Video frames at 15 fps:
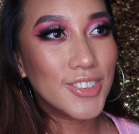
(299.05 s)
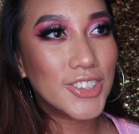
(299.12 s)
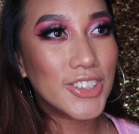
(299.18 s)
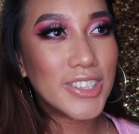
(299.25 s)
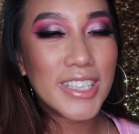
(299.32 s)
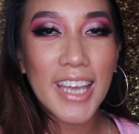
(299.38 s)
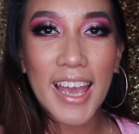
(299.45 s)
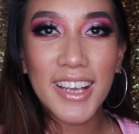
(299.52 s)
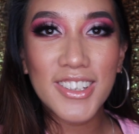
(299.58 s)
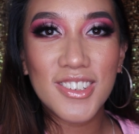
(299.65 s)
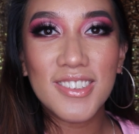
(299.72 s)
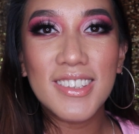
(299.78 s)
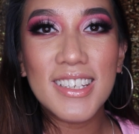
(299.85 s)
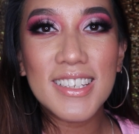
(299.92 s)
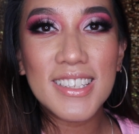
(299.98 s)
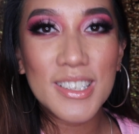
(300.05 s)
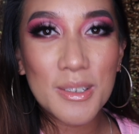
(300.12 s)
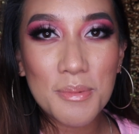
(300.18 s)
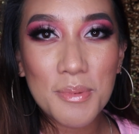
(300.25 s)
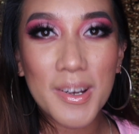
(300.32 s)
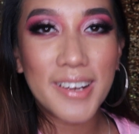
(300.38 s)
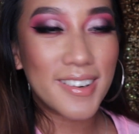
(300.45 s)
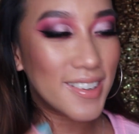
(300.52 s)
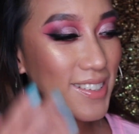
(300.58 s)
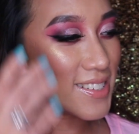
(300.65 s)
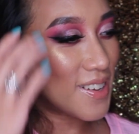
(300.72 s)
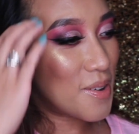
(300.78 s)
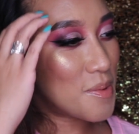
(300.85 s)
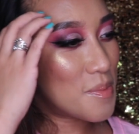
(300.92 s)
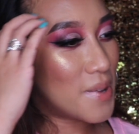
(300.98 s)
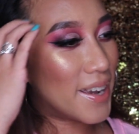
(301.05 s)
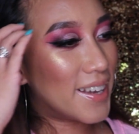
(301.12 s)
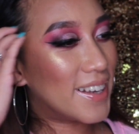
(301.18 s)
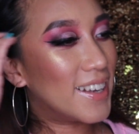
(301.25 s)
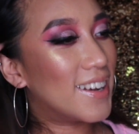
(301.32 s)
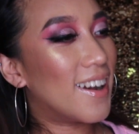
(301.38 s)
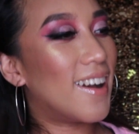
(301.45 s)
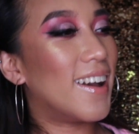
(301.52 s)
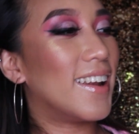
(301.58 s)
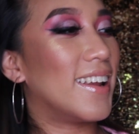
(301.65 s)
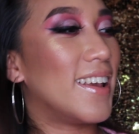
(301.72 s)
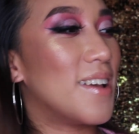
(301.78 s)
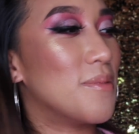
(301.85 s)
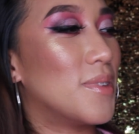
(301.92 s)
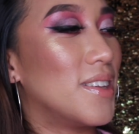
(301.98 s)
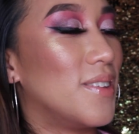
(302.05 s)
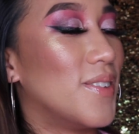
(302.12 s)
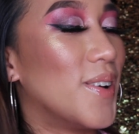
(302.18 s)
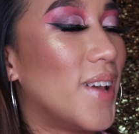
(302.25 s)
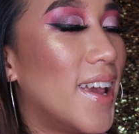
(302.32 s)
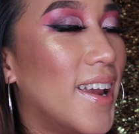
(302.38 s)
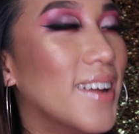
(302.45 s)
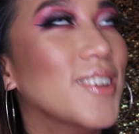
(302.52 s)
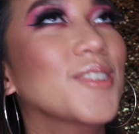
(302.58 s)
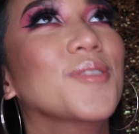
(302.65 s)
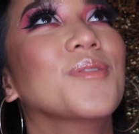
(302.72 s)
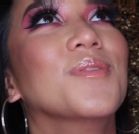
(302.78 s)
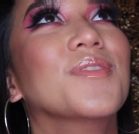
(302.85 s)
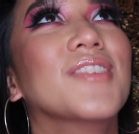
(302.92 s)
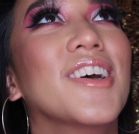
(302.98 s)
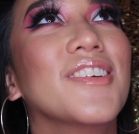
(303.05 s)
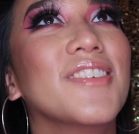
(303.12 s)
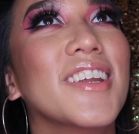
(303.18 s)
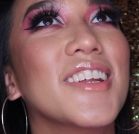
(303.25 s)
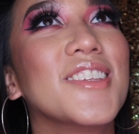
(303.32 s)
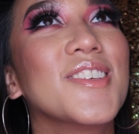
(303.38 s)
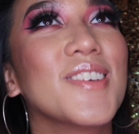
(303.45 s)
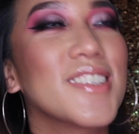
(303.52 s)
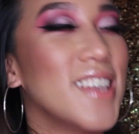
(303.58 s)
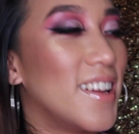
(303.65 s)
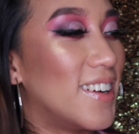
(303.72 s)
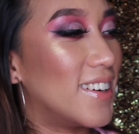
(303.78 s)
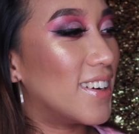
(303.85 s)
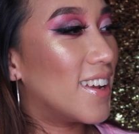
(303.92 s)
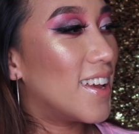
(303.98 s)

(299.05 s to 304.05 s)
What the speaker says: She actually sprayed hers. Oh my god, I can't believe. Okay, I'm getting too excited.